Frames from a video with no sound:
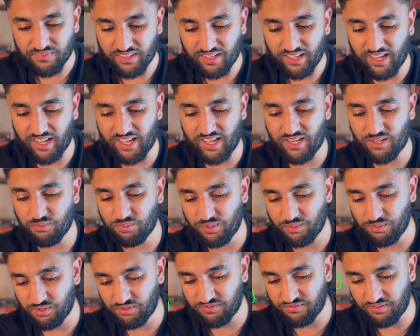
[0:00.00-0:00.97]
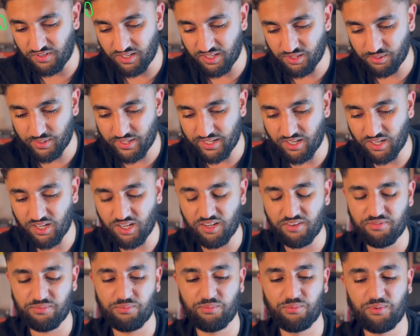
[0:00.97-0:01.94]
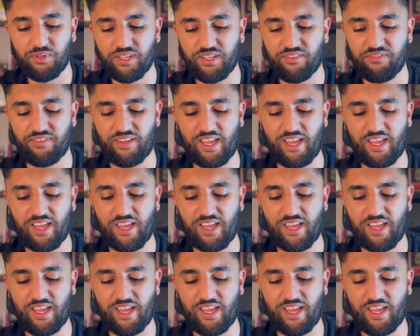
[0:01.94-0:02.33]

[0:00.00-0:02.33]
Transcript: And we will follow it off with